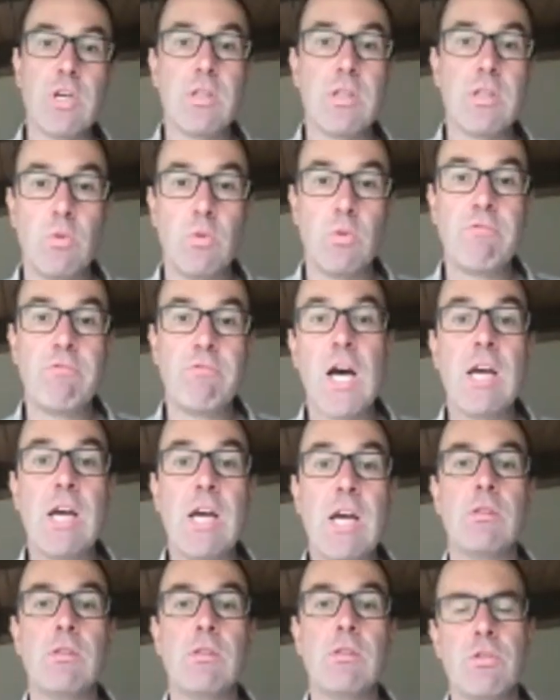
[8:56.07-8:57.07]
we find
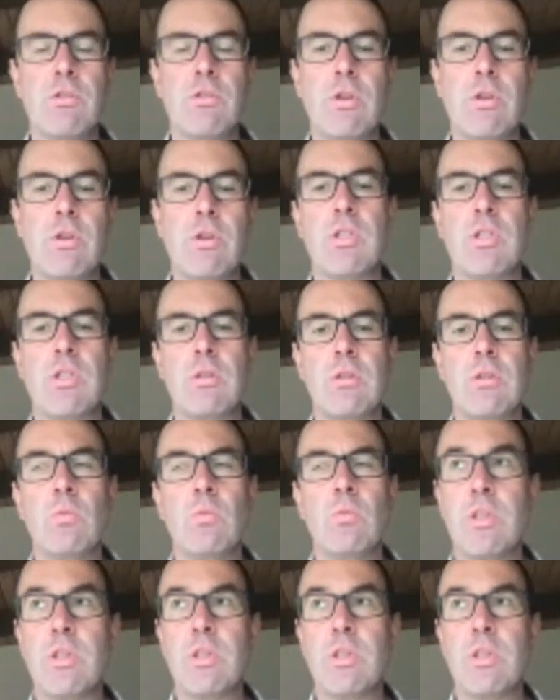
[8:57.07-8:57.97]
that are associated with